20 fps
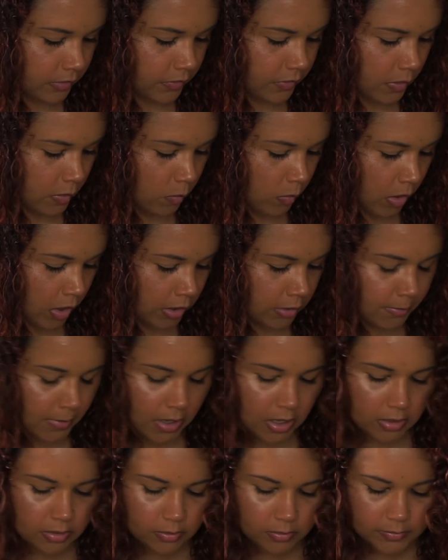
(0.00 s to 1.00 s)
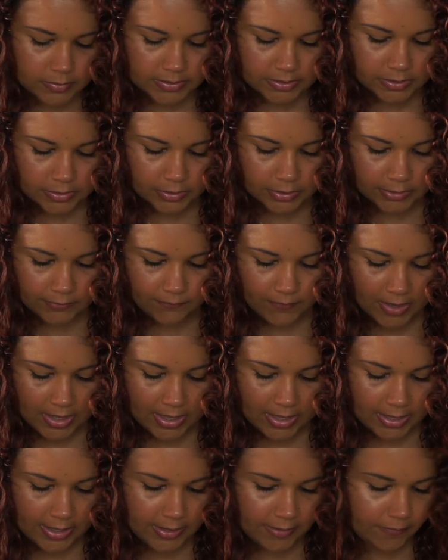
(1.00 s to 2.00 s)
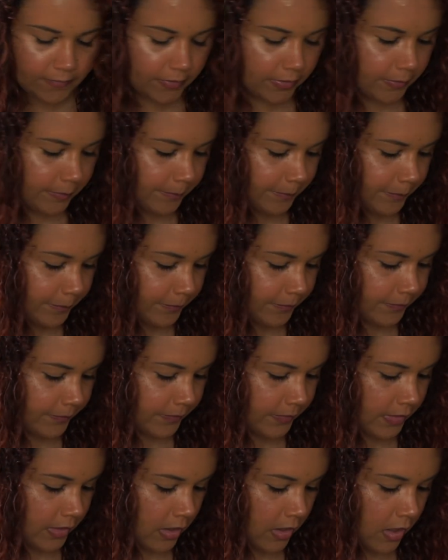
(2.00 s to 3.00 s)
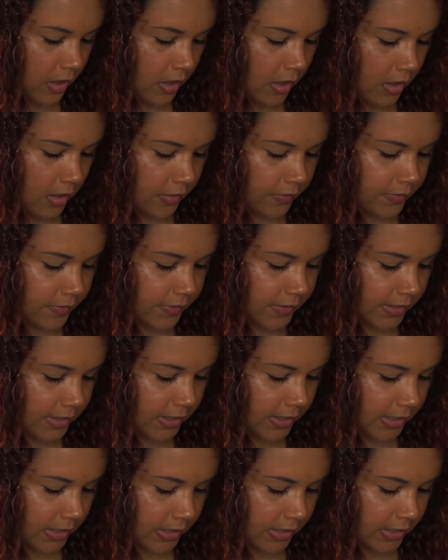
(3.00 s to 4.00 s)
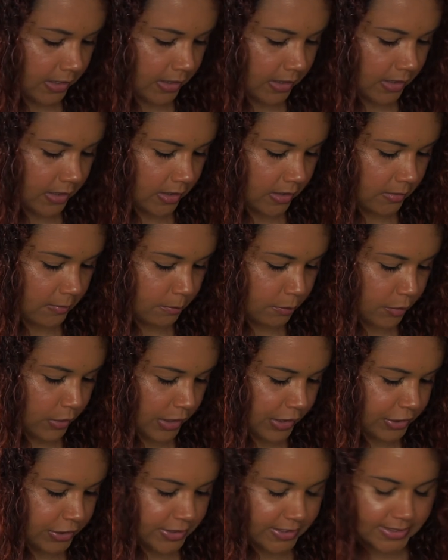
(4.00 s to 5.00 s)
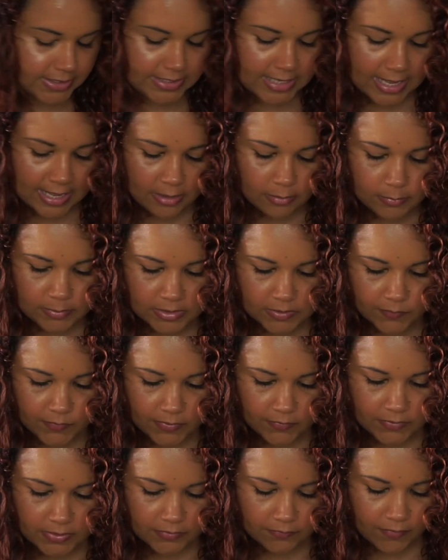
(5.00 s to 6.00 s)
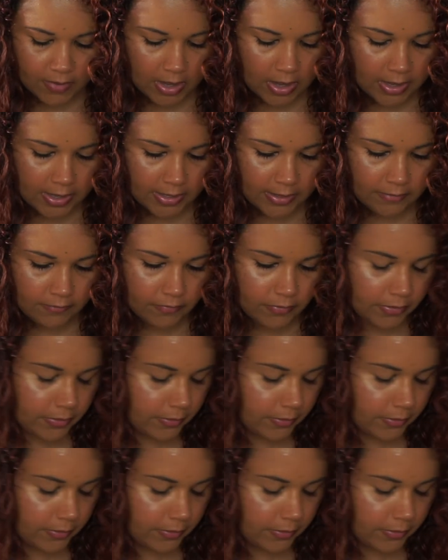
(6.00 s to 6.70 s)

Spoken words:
The water bottle was $35. The brush set was $55.